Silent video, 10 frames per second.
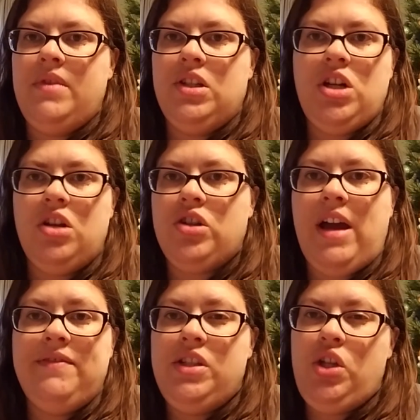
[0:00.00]
Charles
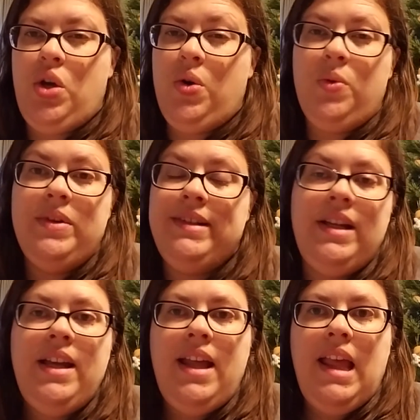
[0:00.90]
Craft, so
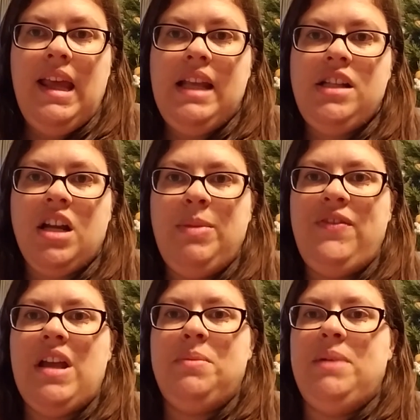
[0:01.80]
it's not going to be
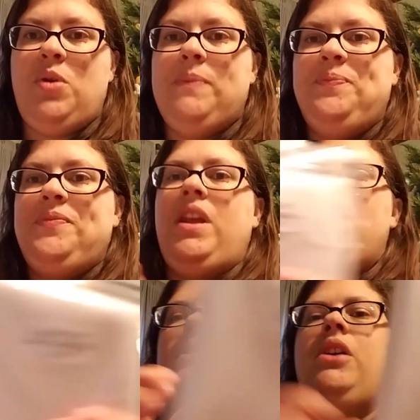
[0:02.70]
available anymore.
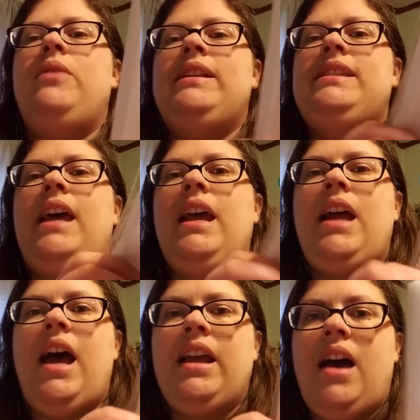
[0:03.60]
So instead,
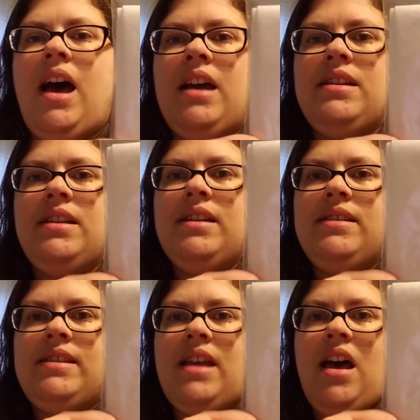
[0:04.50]
I got
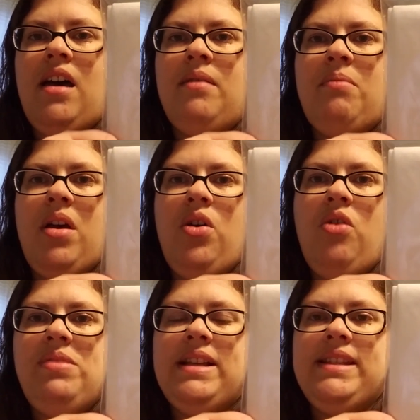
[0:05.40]
some
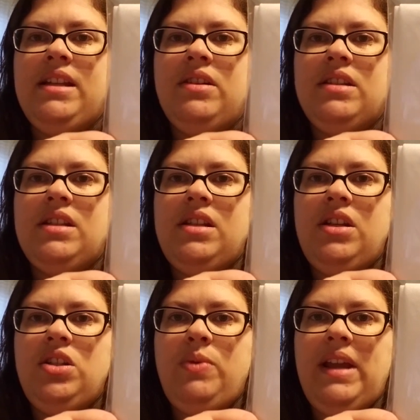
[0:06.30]
opalescent
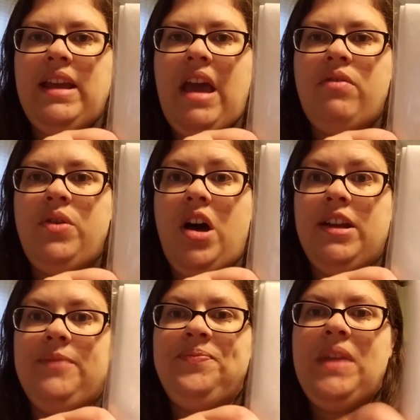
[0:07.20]
28 count
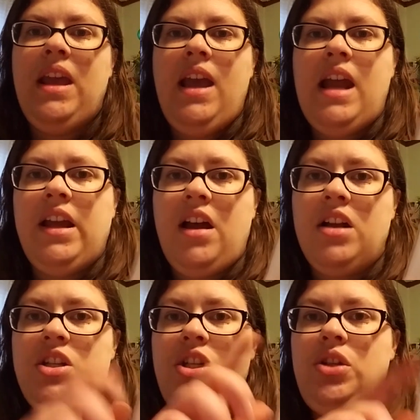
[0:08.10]
Lugana, and I
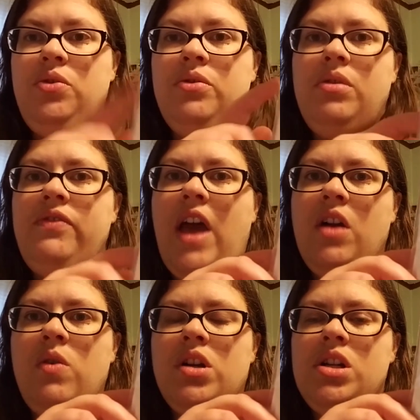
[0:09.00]
got 2 fat
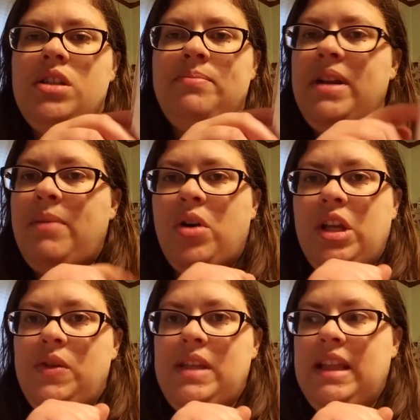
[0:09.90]
quarters, but I'm already
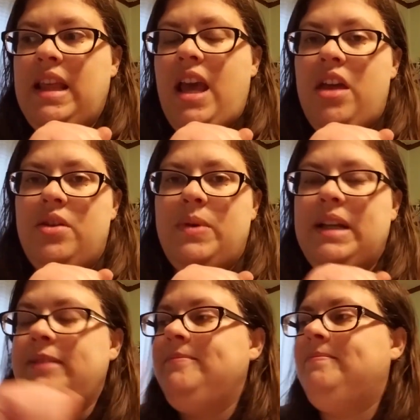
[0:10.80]
using the other one.